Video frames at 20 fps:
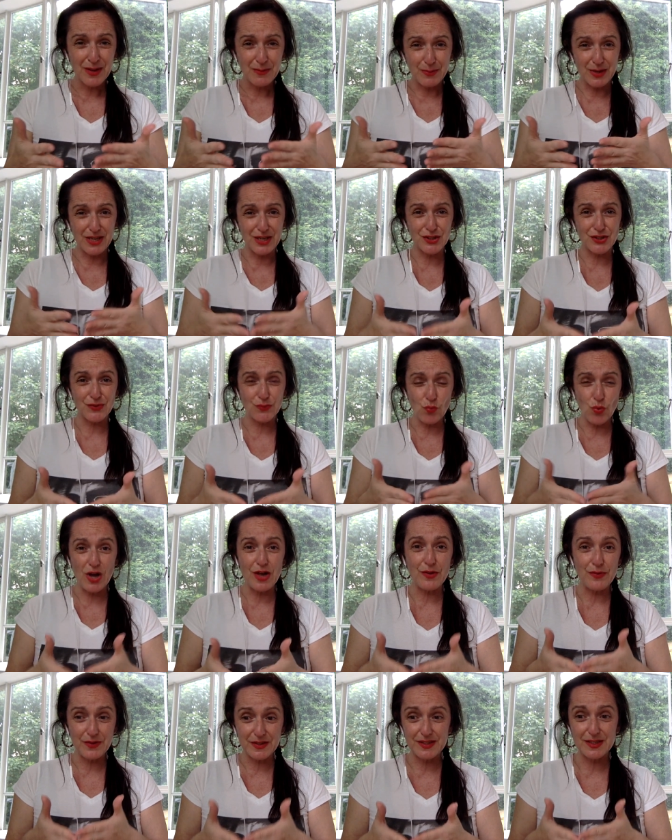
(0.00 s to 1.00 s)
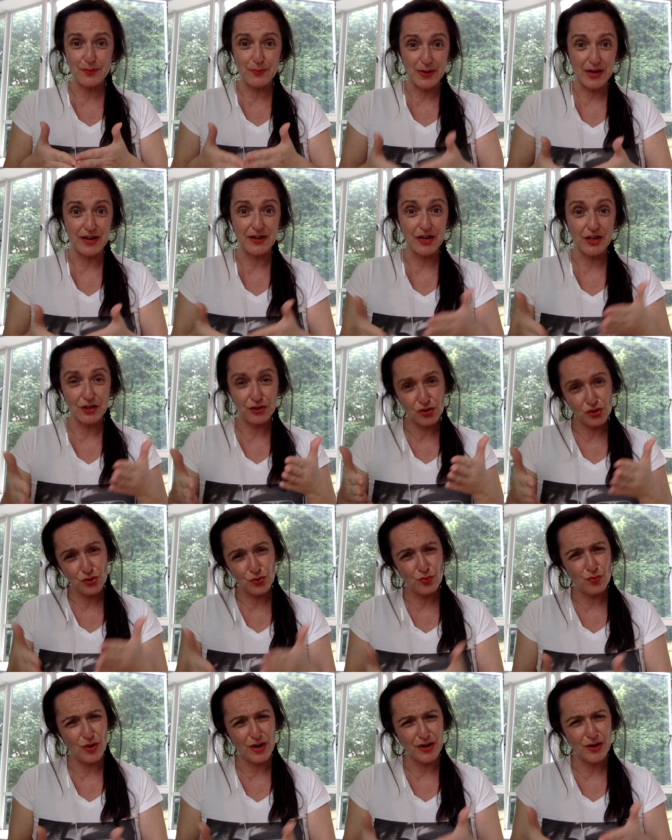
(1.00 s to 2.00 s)
because wealth is about I can
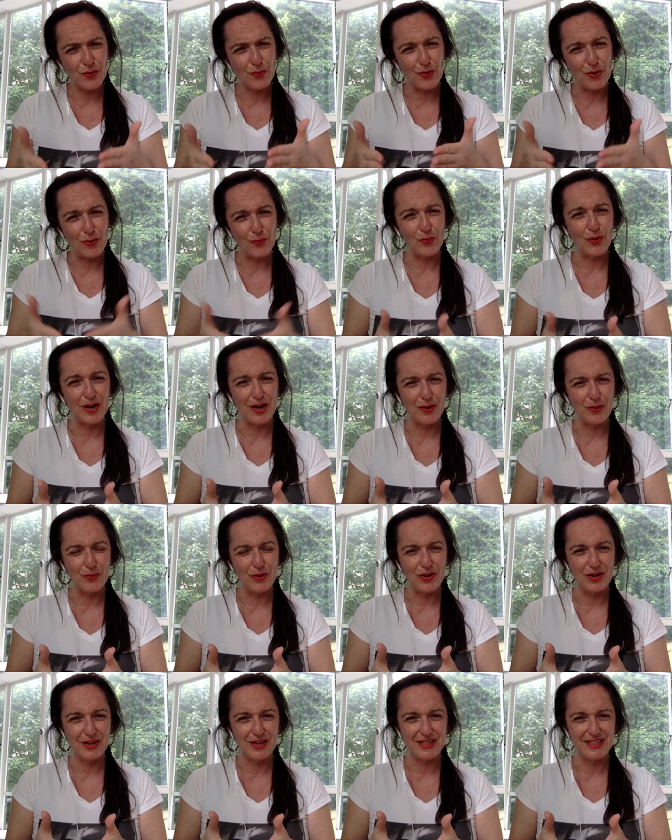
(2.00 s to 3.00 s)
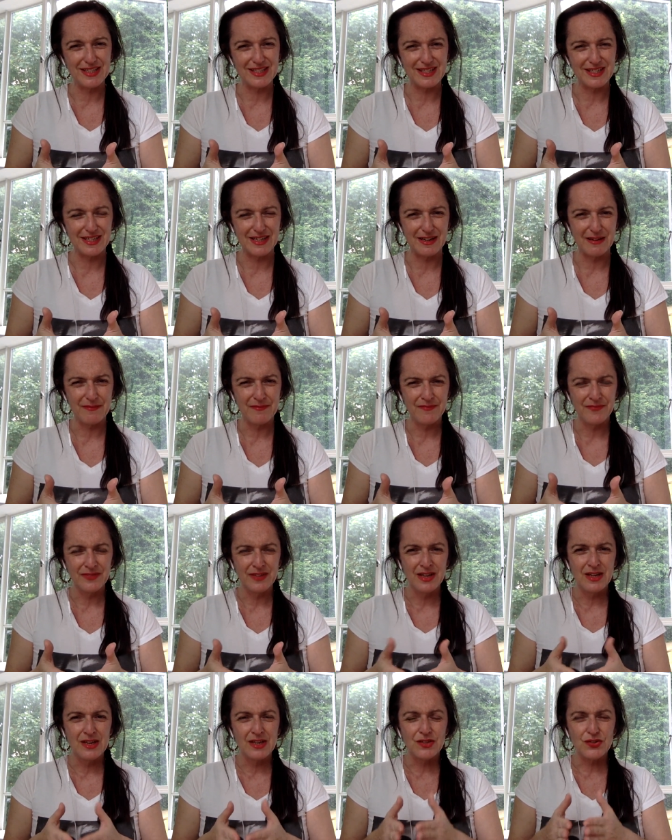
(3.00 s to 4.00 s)
do what I want when I want, you see.
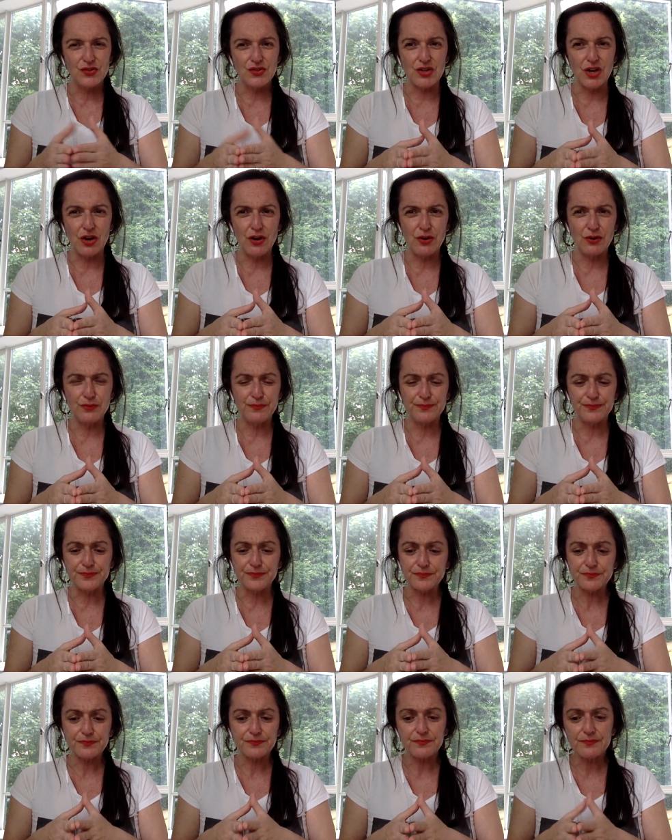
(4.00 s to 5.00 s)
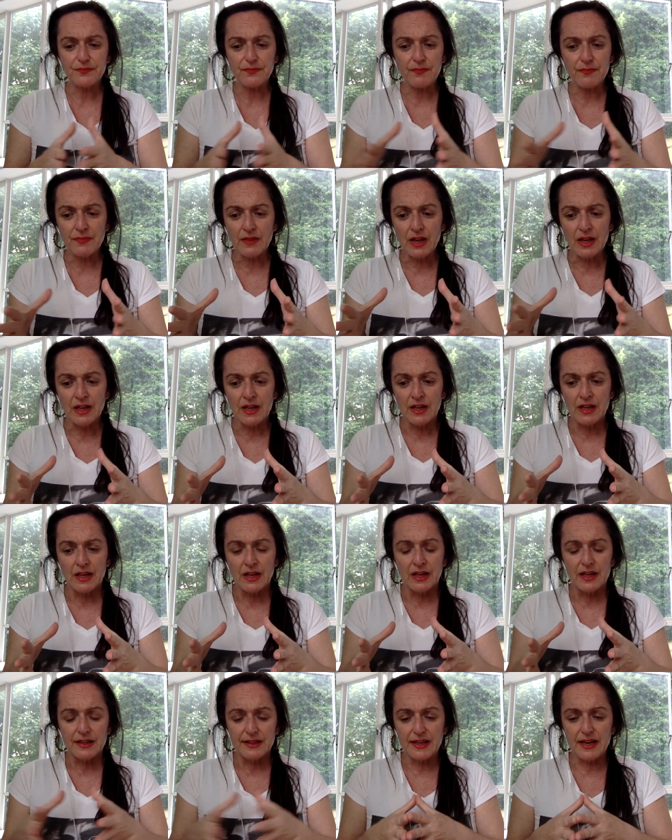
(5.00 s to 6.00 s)
So,
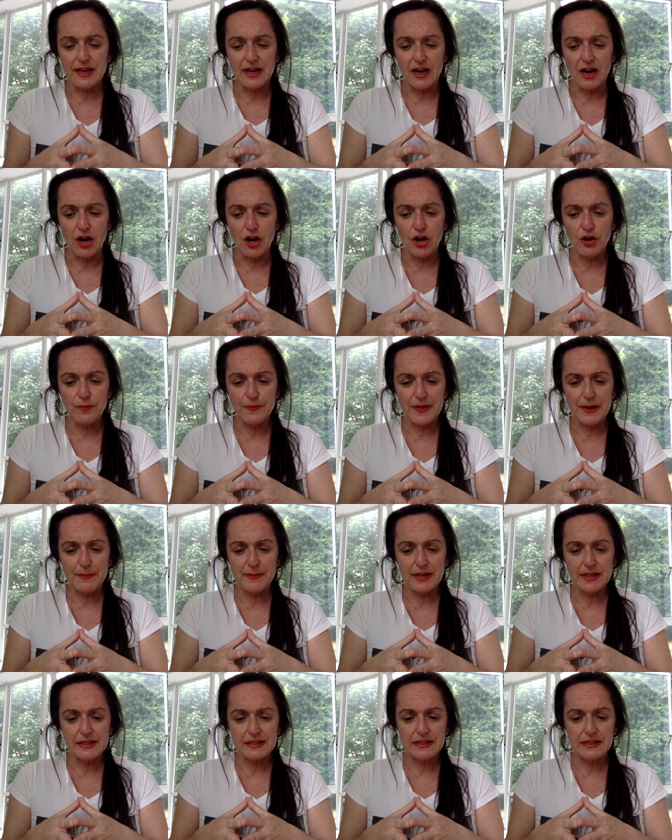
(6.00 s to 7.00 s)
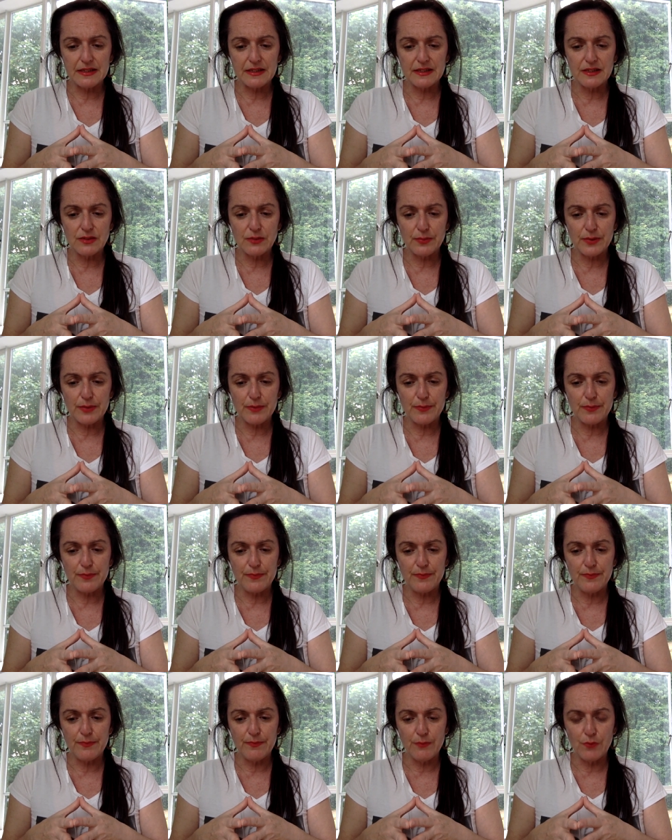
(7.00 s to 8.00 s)
yeah, I hope that makes it a little bit
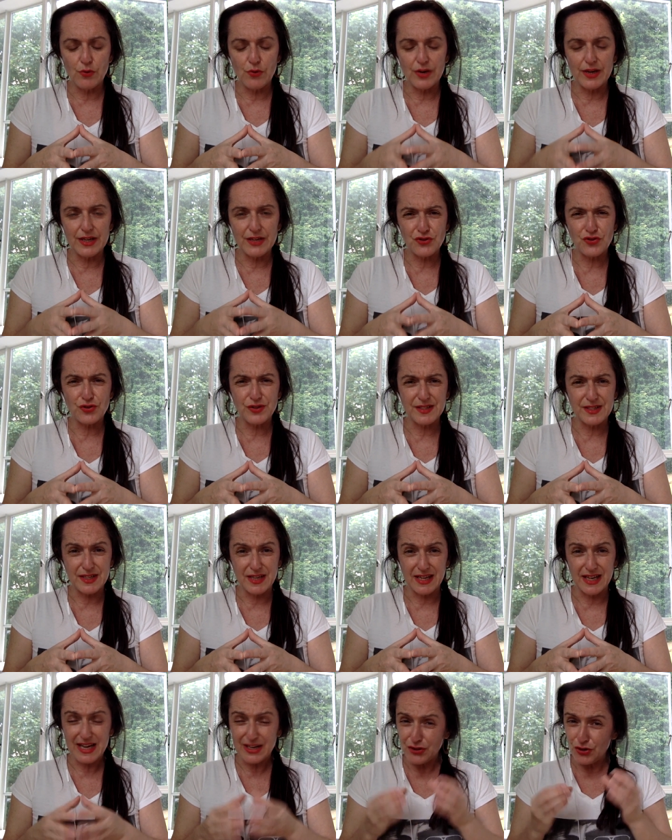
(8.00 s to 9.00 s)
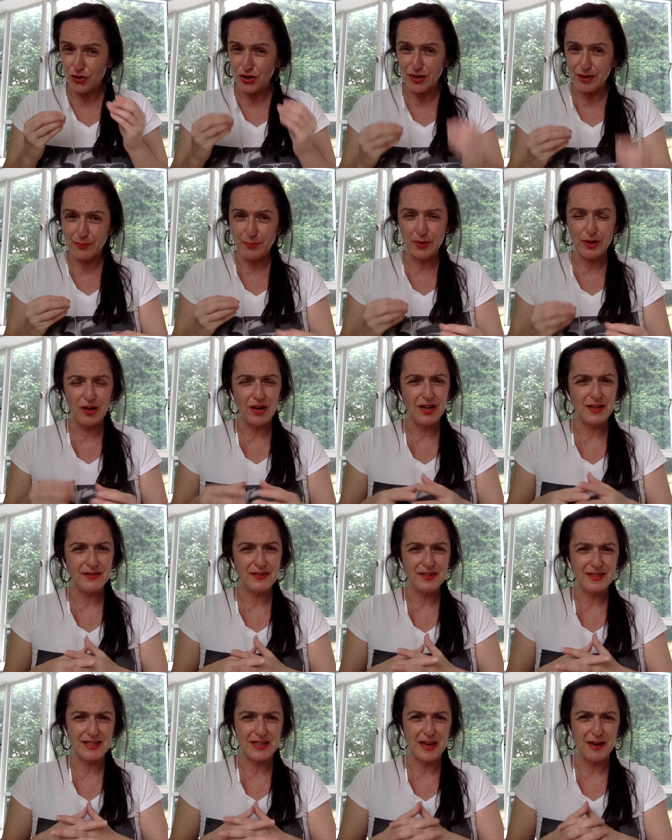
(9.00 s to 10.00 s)
more interesting. And you can apply
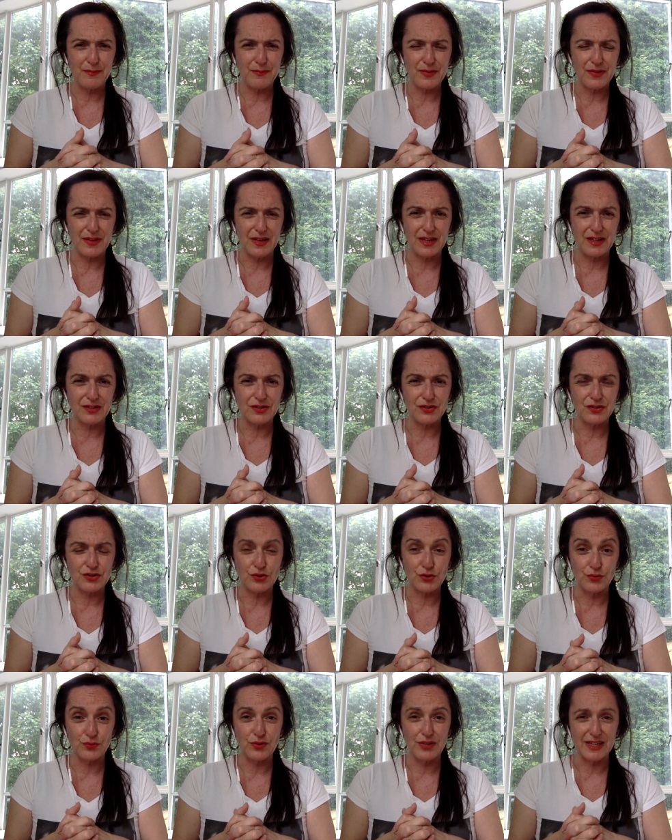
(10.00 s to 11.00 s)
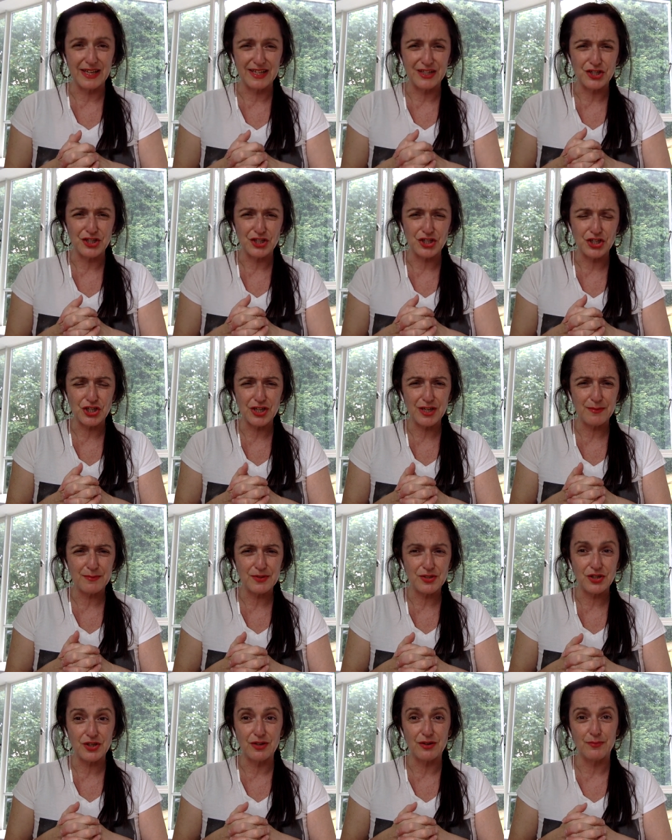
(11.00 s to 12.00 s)
the same thing to
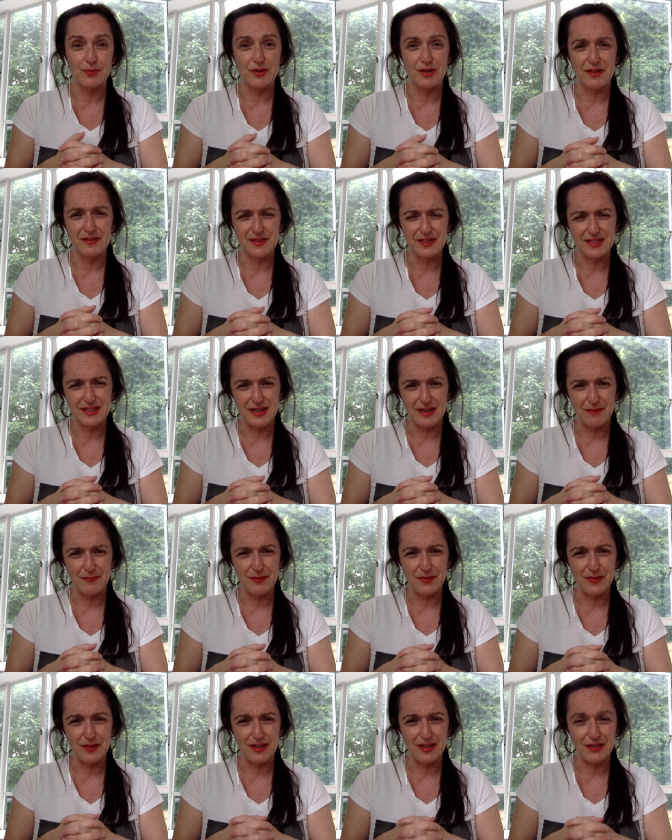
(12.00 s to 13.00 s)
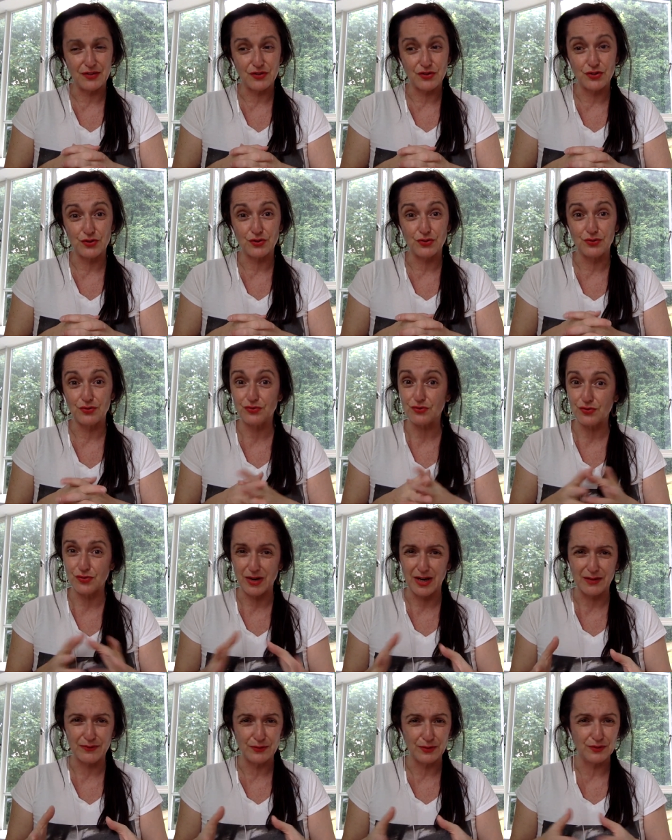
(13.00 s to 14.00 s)
relationships, you can apply the same thing to
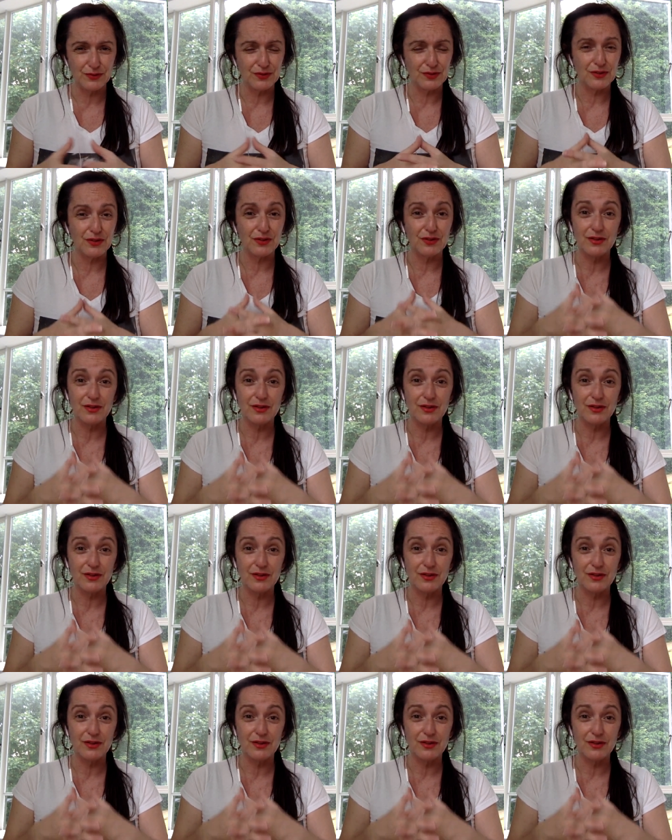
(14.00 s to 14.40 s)
travel,